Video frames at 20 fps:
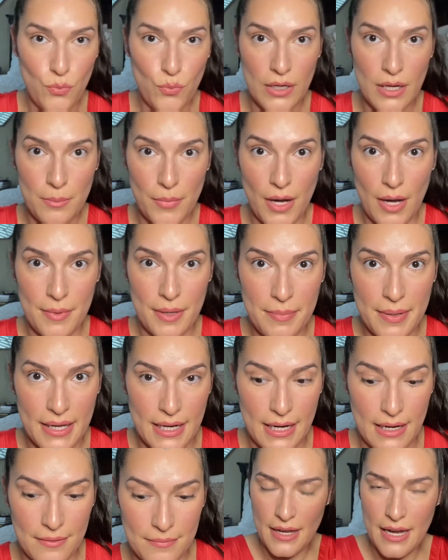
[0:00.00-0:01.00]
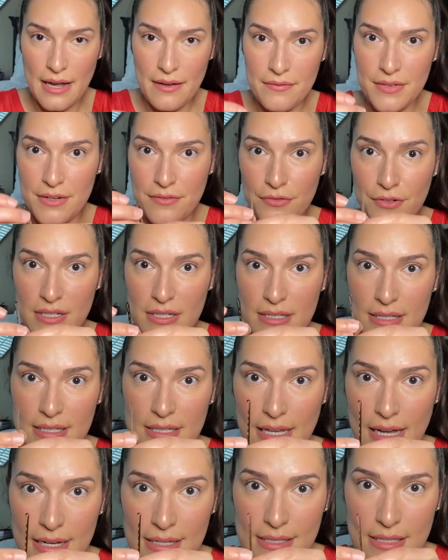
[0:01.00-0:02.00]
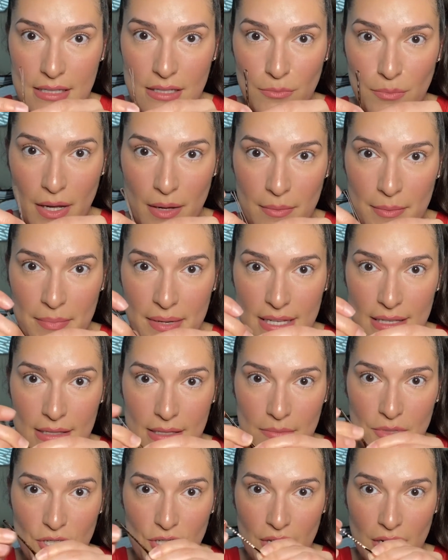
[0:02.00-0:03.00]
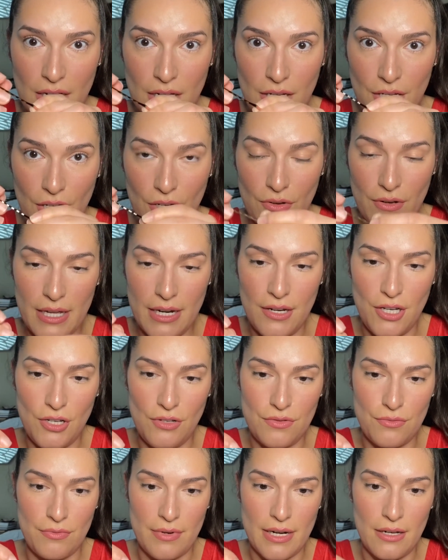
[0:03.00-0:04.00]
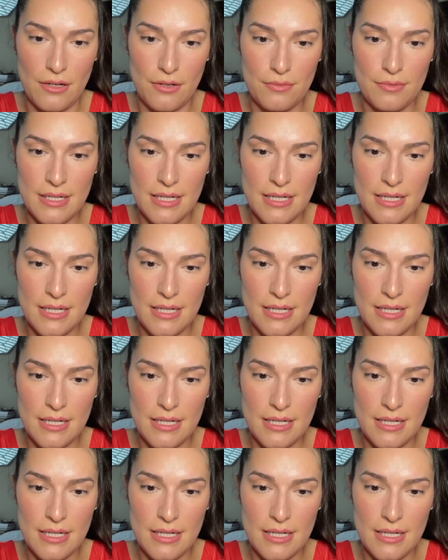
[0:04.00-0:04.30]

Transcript: to bobby pin it. I have different sizes of bobby pins. I'm just going to go ahead and use a regular one